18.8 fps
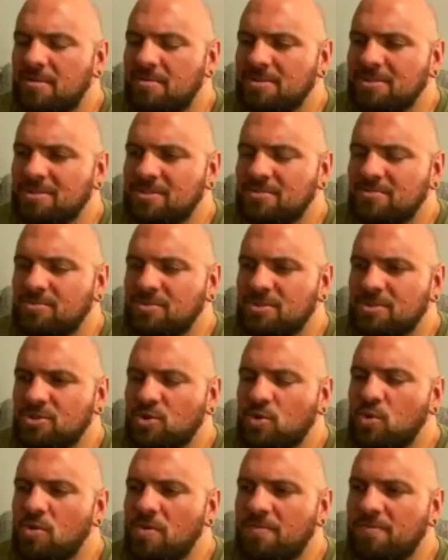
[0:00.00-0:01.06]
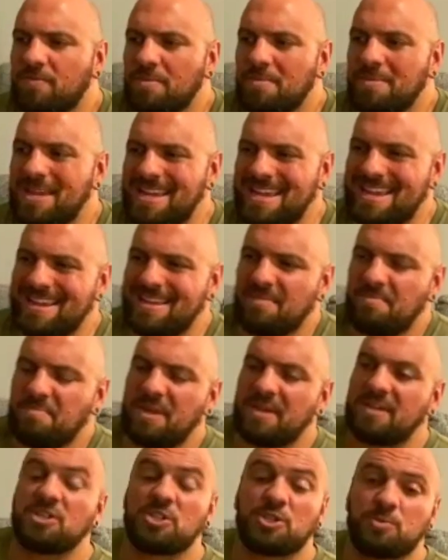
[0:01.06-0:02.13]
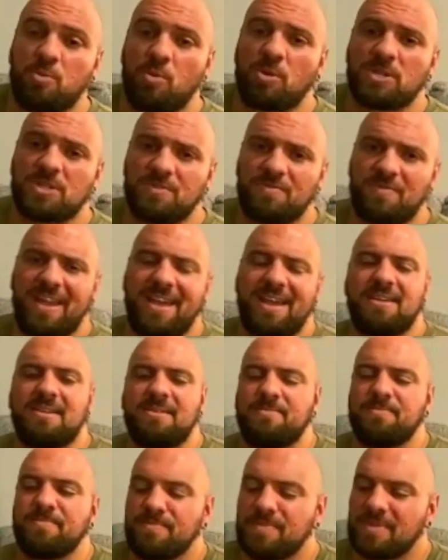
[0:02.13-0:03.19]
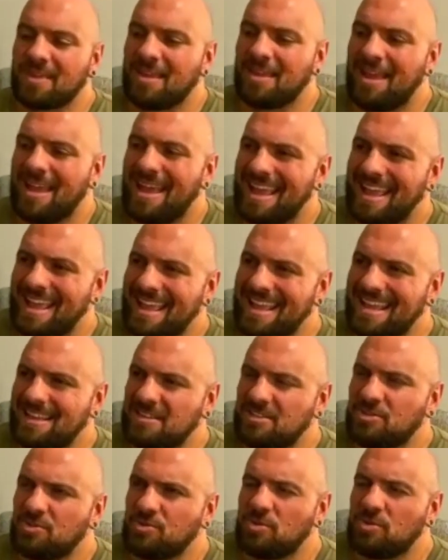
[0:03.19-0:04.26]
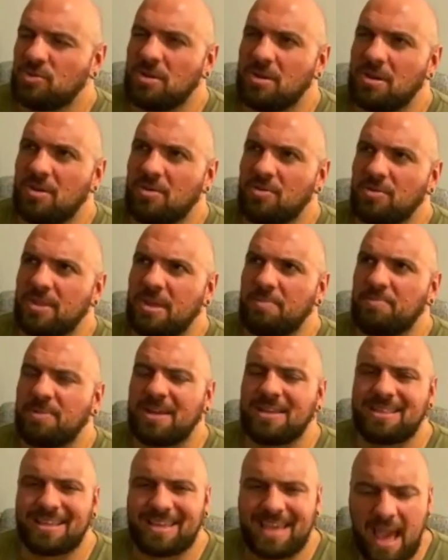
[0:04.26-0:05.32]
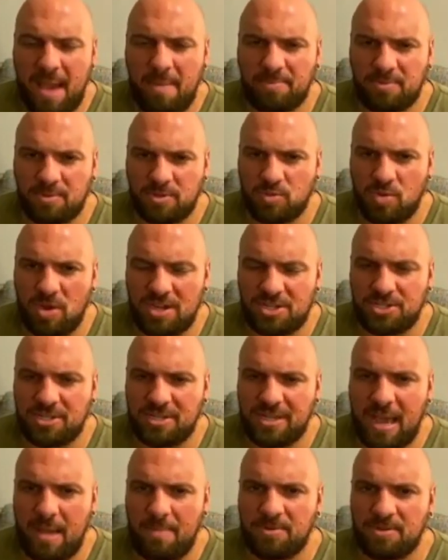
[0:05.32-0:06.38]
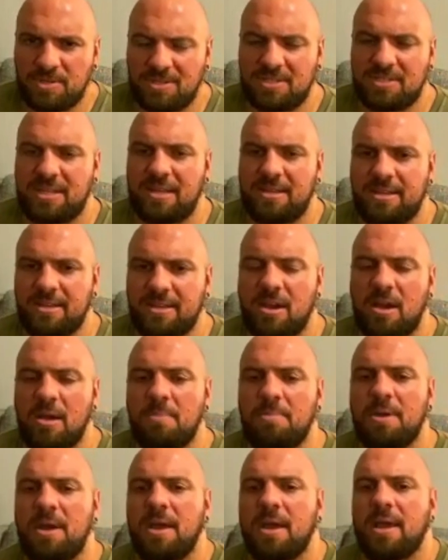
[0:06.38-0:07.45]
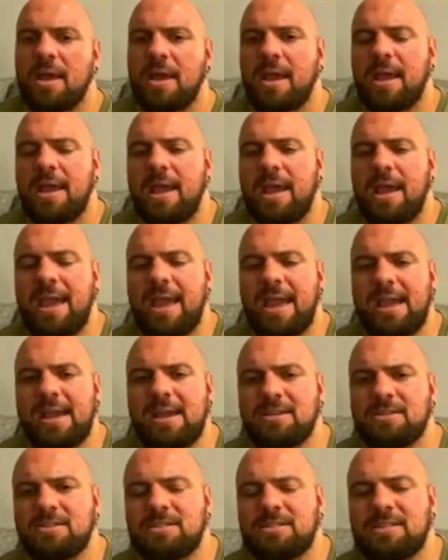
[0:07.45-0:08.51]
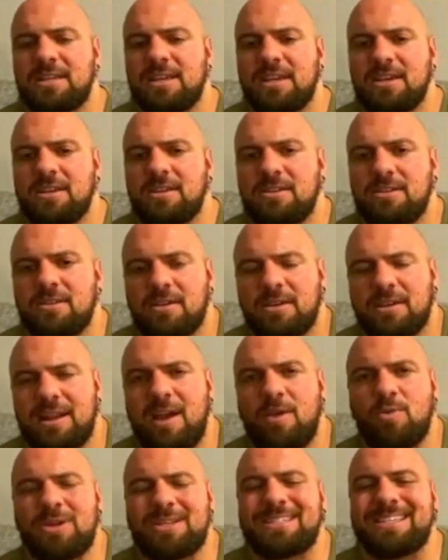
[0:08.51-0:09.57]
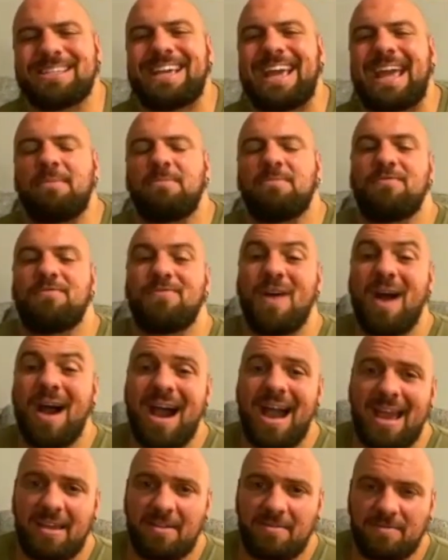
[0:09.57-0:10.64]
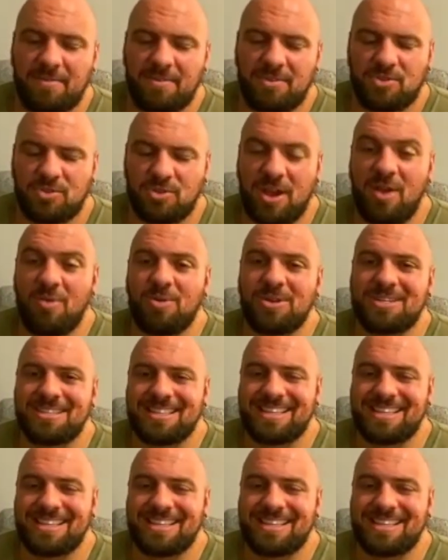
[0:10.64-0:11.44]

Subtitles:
was cool for me being a sports fan is they played the Capitals, Washington Capitals in the Stanley Cup. And I went to game 5. So I went to the